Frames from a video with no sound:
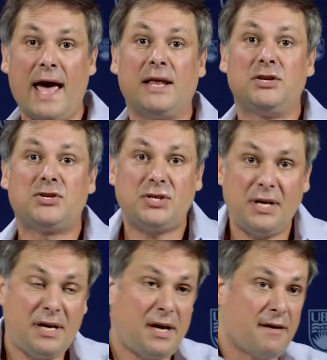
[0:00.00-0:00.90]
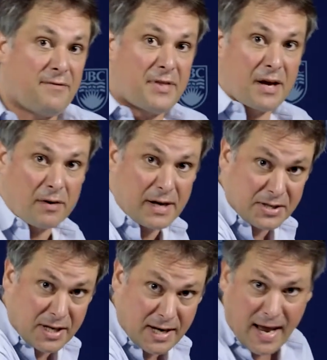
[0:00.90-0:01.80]
and see if there
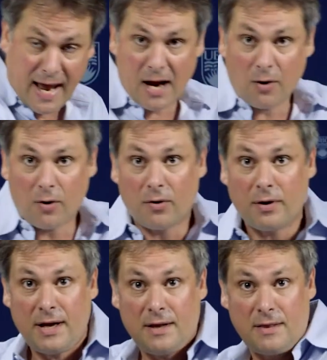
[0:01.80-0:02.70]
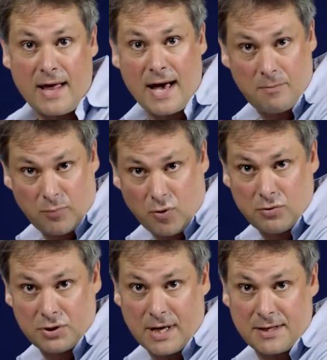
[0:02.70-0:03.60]
is an error in that
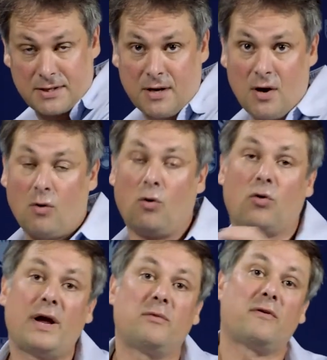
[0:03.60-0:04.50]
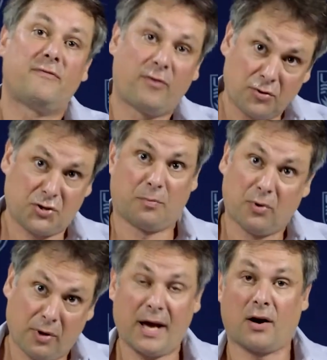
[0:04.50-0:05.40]
process or a
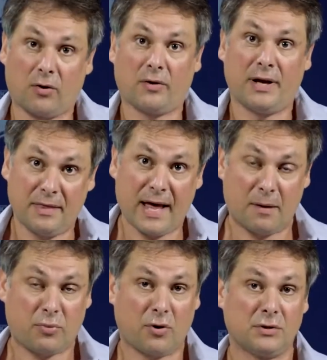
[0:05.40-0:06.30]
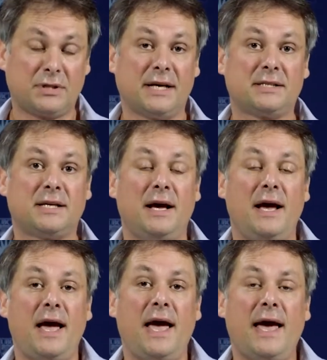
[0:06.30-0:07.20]
reversible error in that process.
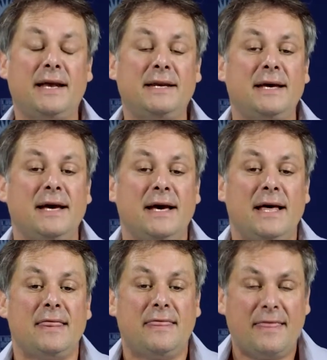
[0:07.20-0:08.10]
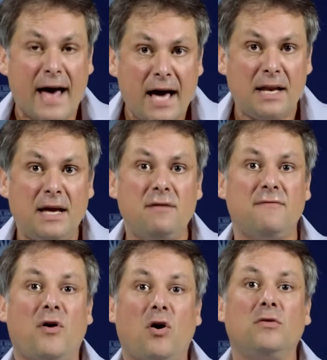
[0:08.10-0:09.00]
And that
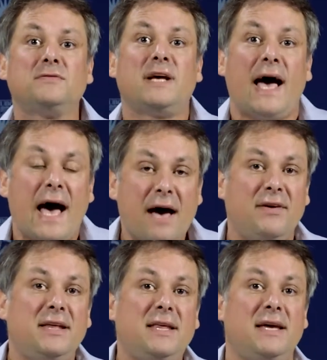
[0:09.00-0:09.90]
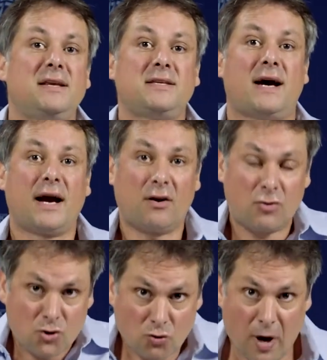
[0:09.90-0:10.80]
involves having the
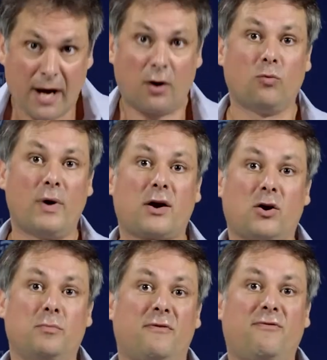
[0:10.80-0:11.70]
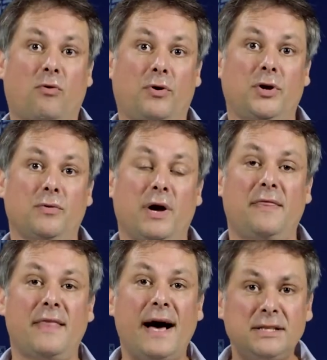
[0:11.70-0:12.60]
entire trial record before you.
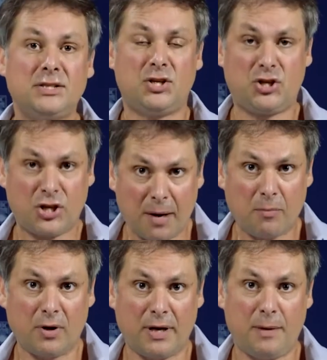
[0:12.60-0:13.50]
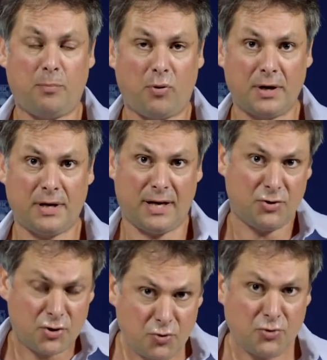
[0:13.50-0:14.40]
And that's generally put
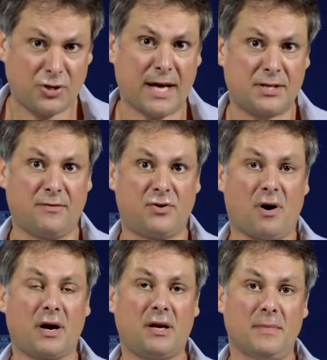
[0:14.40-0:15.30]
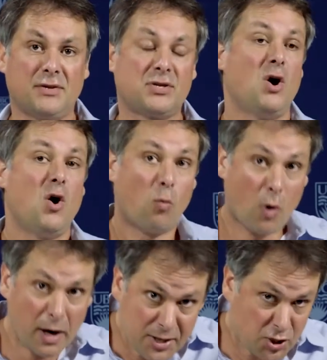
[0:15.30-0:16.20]
in 2 sets of documents.
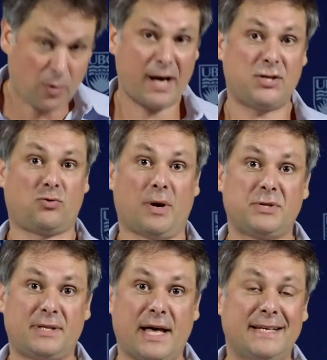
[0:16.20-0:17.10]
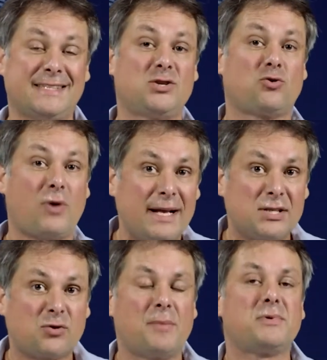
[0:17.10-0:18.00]
One is transcripts. That is a
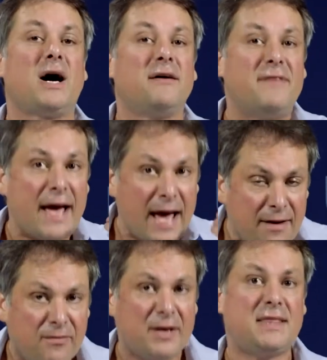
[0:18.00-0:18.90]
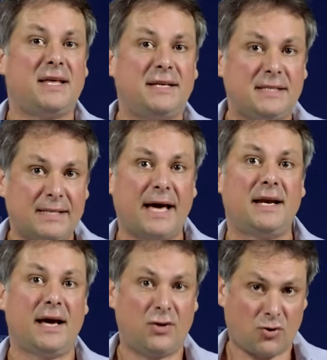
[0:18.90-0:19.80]
transcript of everything
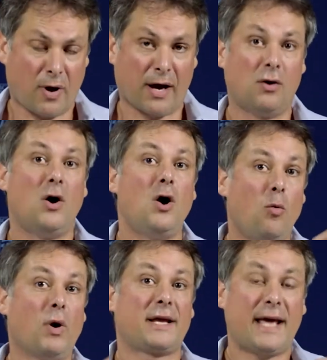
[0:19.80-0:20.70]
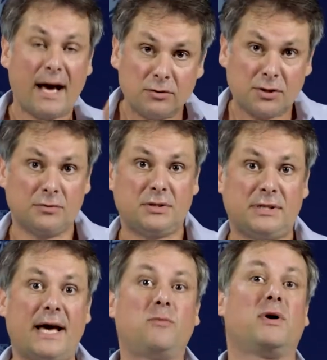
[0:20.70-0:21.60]
said at trial. What counsel
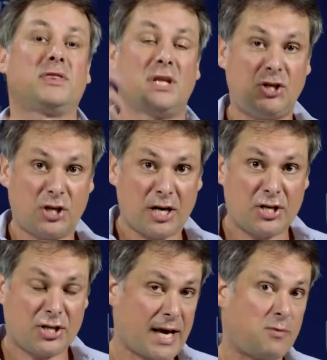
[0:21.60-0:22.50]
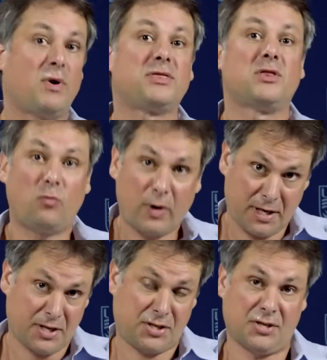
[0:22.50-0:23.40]
said, what the judge said, what the
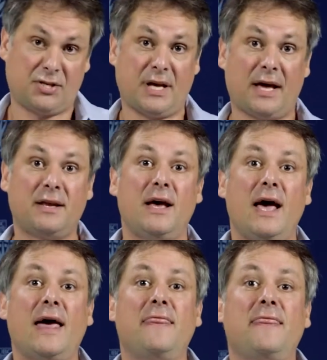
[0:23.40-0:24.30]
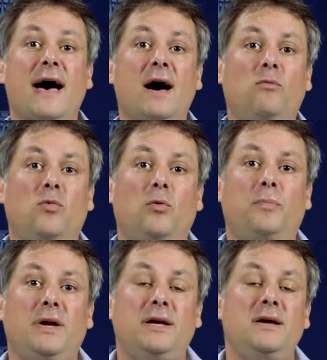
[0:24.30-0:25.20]
witnesses said. And that will
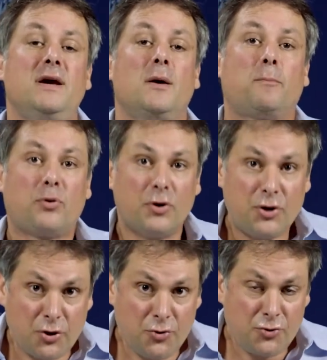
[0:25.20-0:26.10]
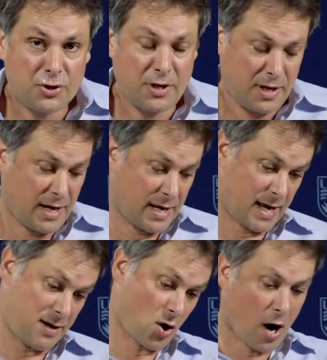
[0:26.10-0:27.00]
be produced in
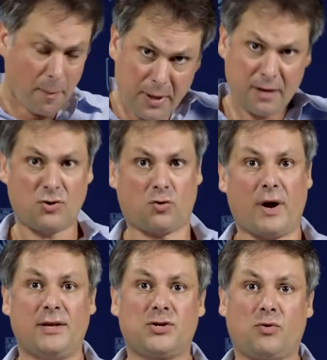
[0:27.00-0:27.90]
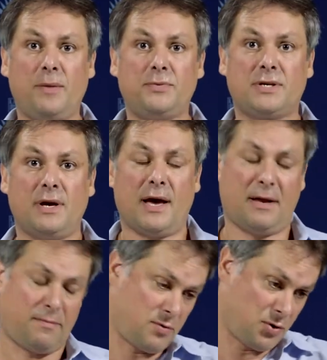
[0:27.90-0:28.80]
a copy of transcripts,
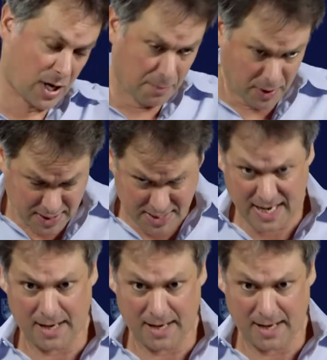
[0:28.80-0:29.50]
and generally the